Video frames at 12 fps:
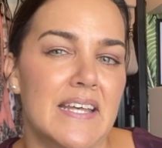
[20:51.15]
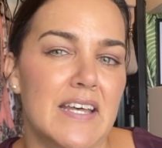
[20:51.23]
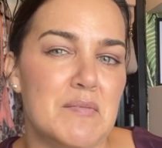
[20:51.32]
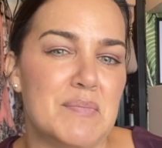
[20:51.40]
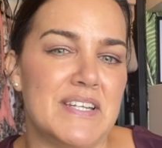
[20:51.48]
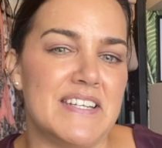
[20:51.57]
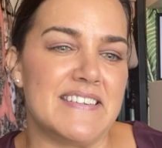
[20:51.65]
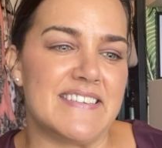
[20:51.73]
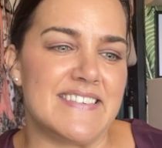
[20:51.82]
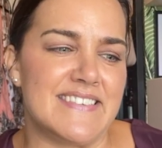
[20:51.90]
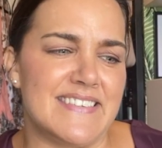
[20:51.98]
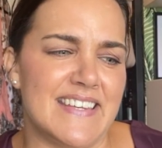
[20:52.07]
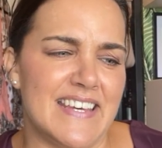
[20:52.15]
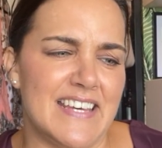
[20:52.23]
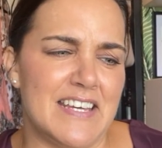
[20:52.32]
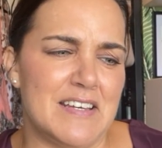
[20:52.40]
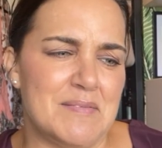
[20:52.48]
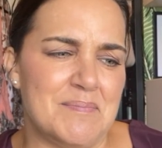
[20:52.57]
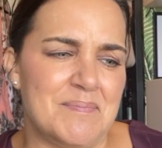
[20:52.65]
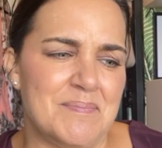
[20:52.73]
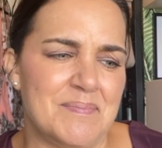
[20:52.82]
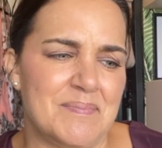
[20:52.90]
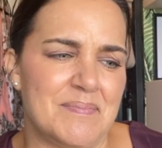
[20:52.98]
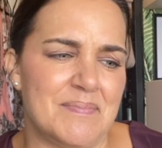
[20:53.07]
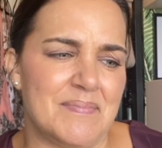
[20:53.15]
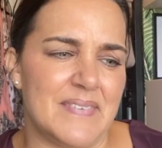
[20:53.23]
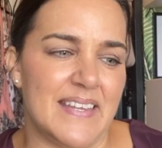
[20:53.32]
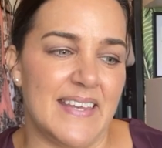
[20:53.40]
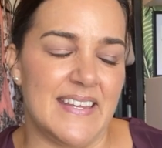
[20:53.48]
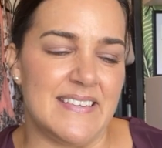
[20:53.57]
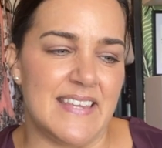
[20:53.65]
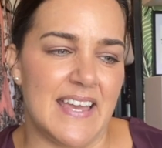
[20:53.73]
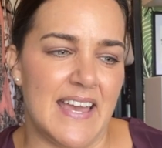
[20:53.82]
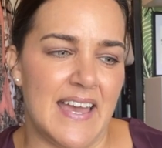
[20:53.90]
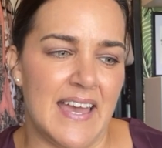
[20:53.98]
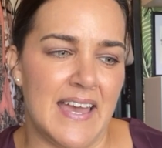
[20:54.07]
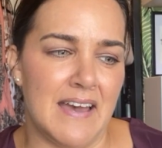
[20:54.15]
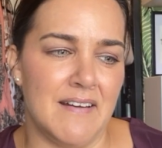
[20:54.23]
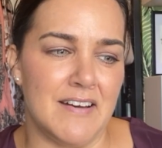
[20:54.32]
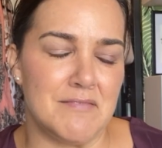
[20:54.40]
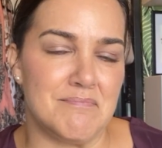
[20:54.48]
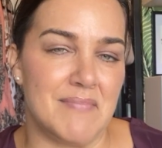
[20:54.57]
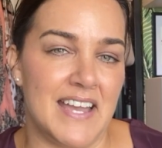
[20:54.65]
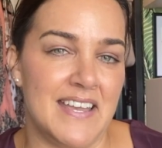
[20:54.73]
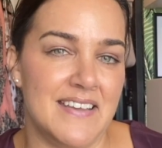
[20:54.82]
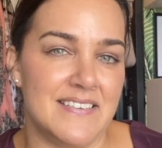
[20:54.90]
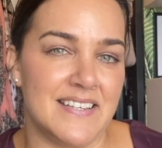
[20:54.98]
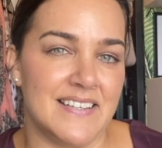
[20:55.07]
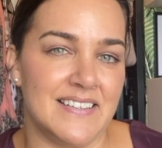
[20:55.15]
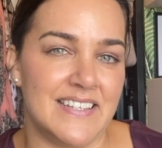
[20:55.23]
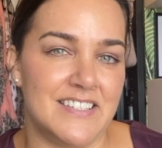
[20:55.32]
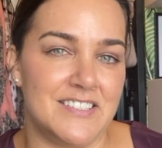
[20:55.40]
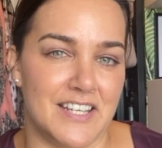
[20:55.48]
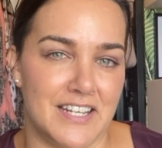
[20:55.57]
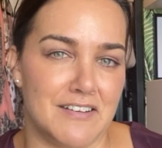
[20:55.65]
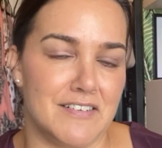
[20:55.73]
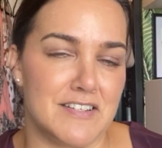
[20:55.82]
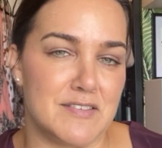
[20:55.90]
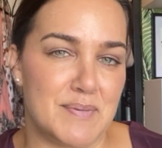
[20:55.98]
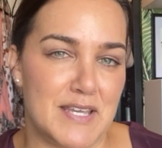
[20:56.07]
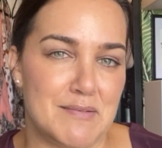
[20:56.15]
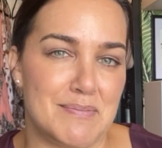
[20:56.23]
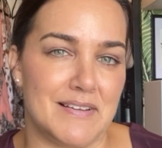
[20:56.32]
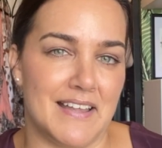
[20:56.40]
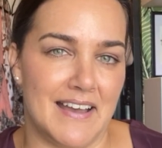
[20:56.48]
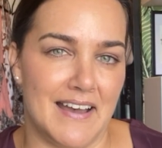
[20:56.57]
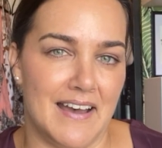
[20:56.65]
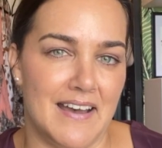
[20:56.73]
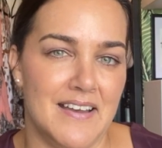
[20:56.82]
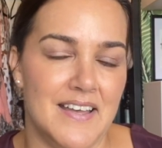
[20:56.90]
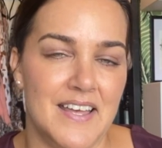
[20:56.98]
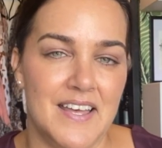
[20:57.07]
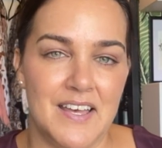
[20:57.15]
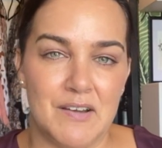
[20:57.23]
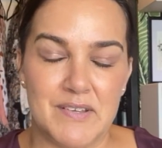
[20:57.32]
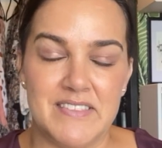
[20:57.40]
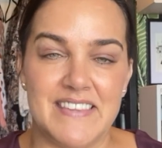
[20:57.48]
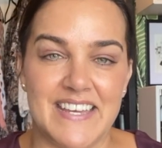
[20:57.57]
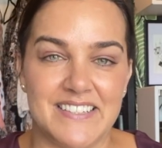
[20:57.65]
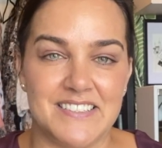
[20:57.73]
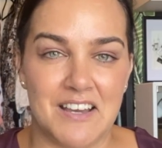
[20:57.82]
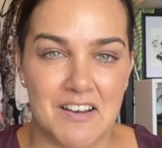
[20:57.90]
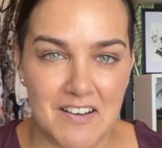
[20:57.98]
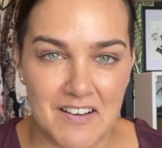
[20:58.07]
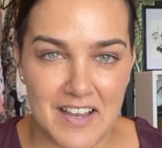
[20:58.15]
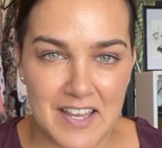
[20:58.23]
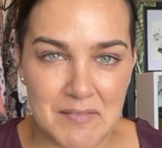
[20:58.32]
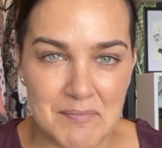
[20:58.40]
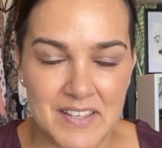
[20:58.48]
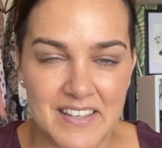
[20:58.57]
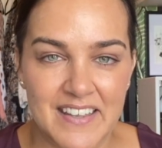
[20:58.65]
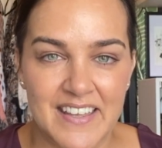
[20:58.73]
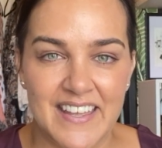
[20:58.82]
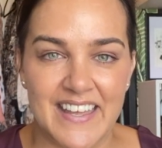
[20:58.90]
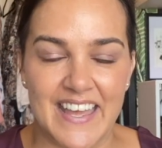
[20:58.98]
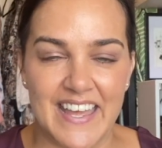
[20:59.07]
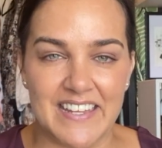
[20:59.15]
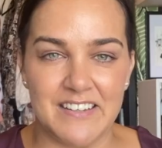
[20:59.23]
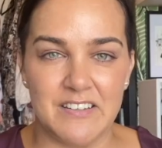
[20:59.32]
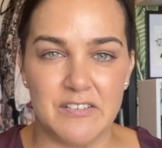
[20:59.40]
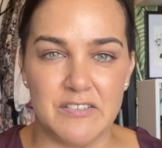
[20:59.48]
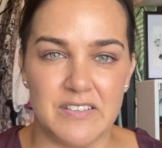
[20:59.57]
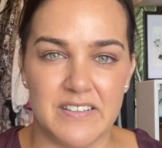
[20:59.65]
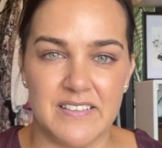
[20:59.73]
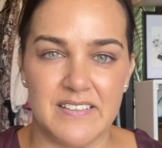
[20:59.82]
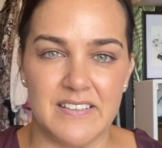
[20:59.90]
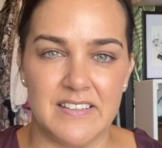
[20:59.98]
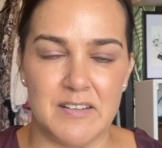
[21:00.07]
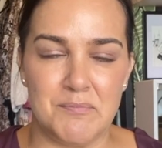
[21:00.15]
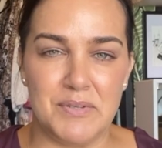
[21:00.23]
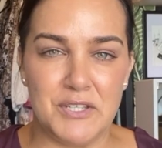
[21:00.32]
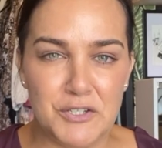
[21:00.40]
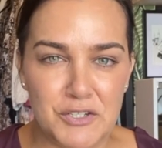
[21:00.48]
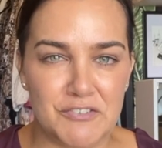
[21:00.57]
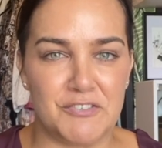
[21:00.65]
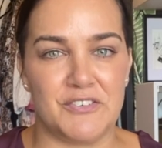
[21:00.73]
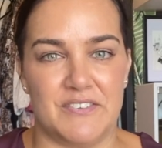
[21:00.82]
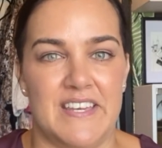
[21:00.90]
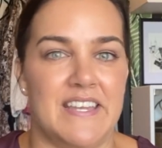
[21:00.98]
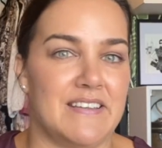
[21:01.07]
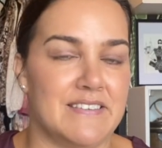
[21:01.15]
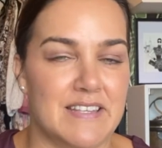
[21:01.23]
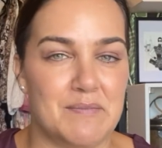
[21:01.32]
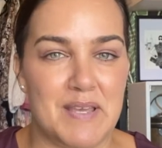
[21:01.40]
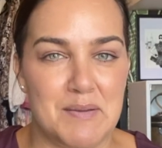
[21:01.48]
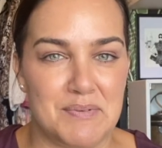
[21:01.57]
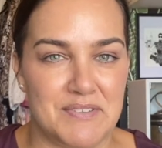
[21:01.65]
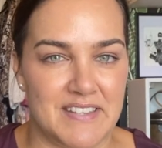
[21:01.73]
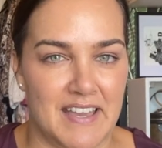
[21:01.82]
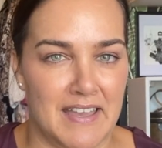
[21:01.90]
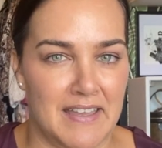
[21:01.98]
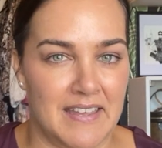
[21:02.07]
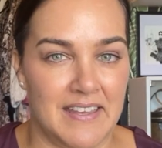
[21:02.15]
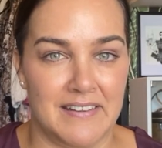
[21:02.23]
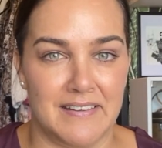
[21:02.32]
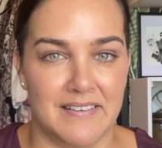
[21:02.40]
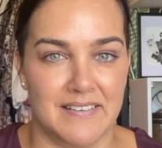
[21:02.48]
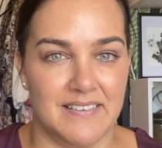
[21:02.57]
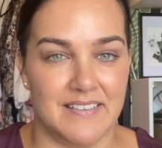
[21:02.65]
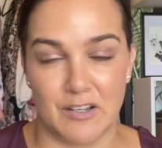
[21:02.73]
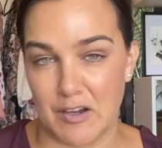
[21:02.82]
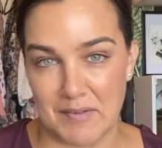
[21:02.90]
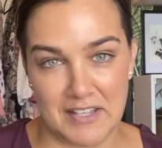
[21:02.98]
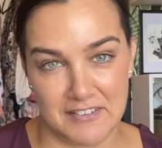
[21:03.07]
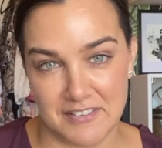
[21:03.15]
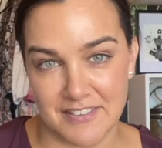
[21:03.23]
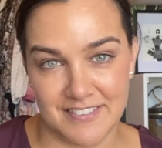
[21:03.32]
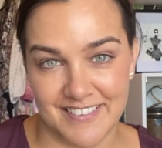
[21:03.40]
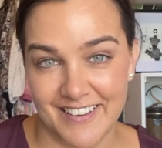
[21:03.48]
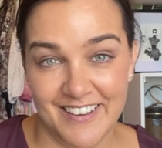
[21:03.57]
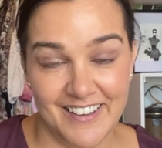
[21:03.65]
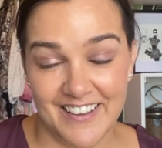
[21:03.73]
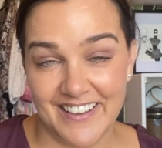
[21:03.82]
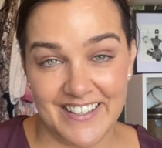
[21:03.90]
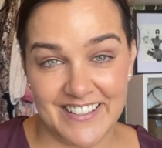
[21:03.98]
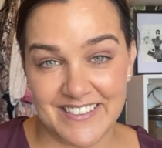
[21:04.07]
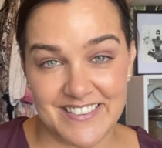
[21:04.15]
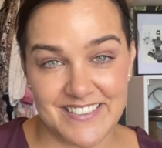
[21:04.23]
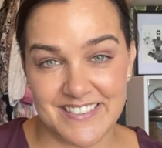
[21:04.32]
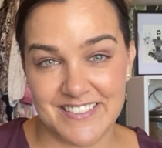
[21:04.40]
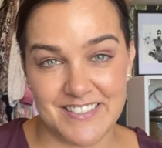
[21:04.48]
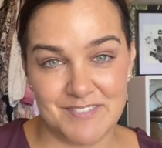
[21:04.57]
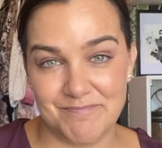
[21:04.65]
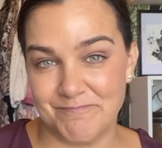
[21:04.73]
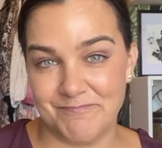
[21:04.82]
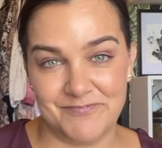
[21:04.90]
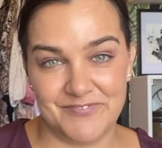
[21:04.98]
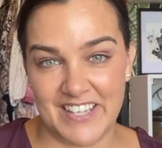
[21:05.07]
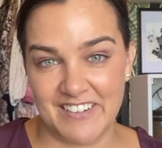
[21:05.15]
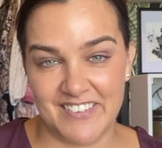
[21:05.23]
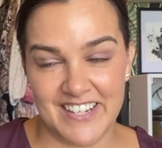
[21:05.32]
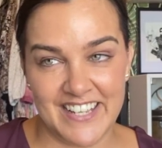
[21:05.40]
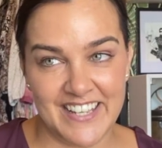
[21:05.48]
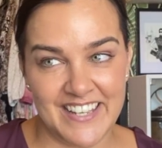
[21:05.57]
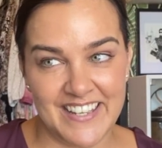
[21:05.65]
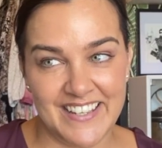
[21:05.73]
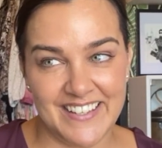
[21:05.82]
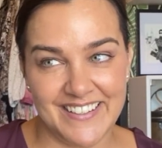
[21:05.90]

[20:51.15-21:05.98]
but it's how amazingly generous people are with their time and the beautiful things that people say in the comments. It's very